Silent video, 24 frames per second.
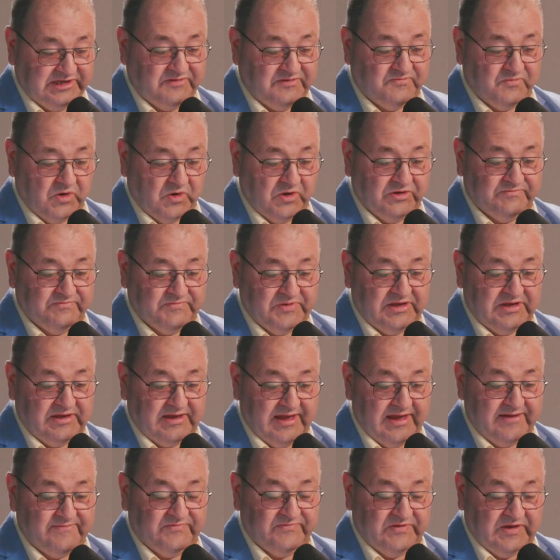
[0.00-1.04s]
Nimrod
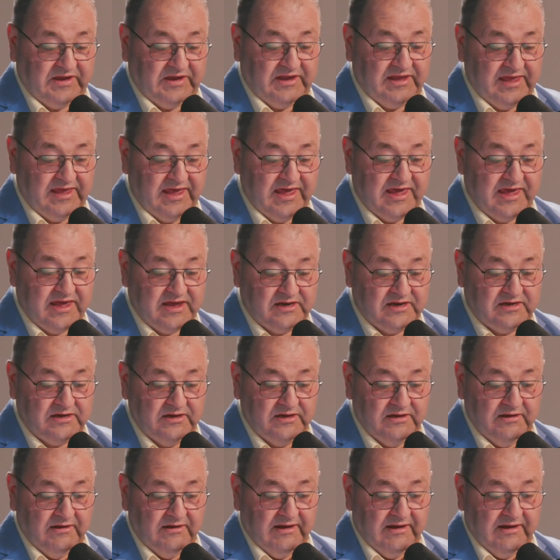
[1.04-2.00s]
became the king.